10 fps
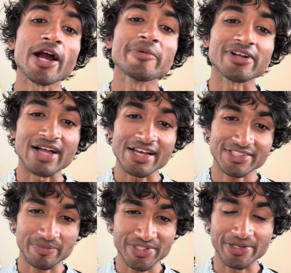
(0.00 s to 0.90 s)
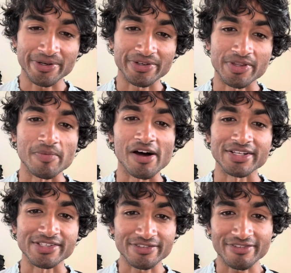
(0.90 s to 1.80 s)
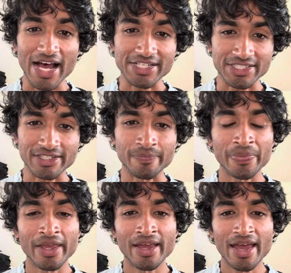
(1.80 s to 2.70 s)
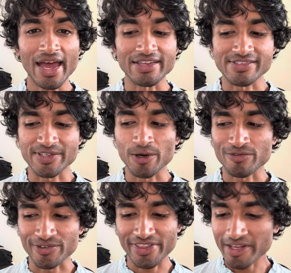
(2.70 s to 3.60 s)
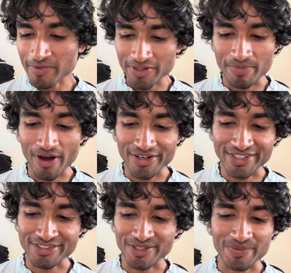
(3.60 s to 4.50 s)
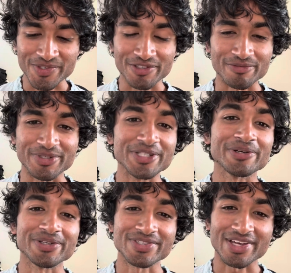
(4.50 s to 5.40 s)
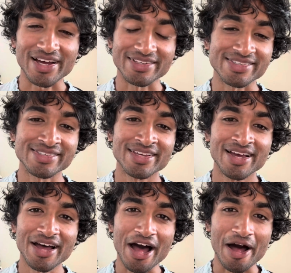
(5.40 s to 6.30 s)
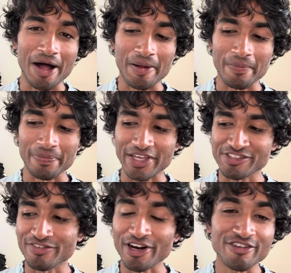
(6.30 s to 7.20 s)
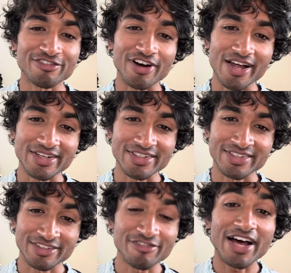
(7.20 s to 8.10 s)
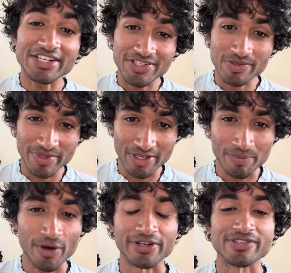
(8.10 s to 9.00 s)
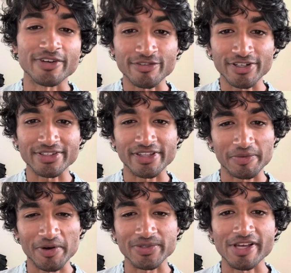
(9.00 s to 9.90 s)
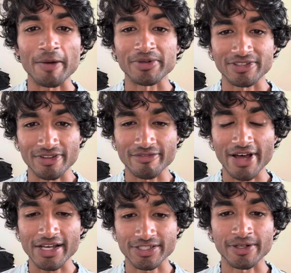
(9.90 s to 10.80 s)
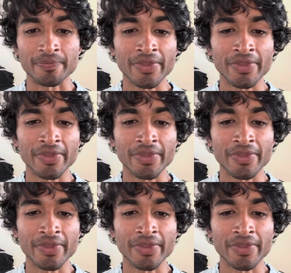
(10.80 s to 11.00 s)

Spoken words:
elastic material in the body is fascia. And so if we're thinking about the body in terms of material science, it's very fun. The fascia is a big component. It's very fun to think about what's happening to the fascia.